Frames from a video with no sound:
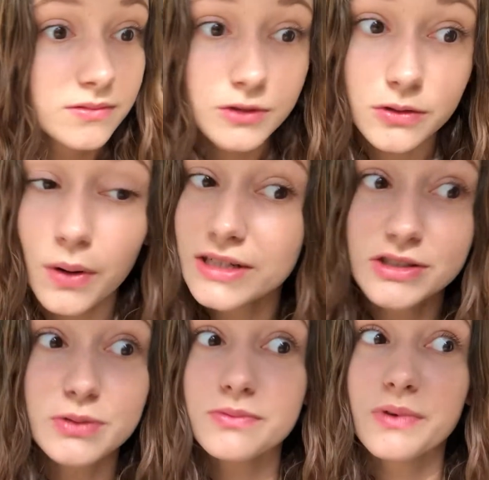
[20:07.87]

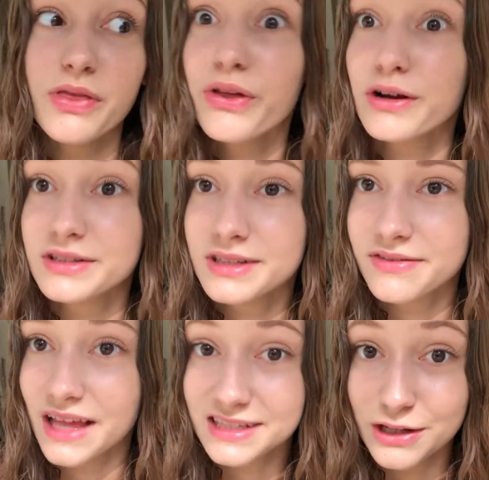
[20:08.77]
Quenched with thirst, if
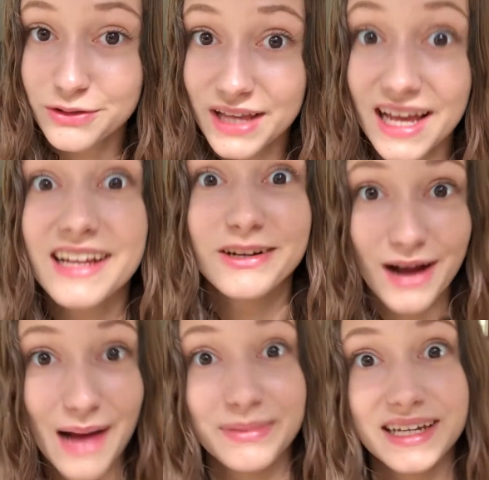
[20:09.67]
that's how you say it, you're
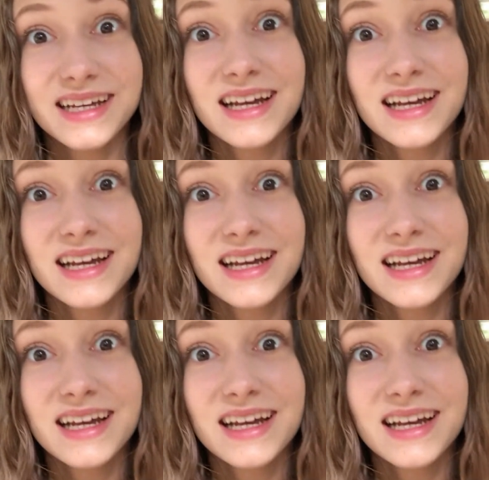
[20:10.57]
happy.